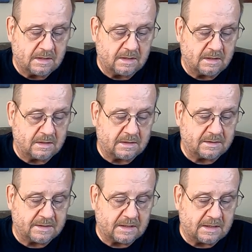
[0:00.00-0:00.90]

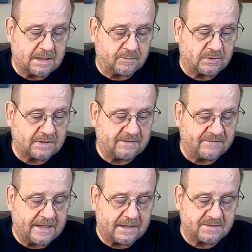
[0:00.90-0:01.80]
And I believe
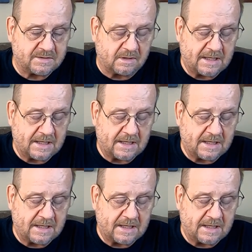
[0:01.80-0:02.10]
that is the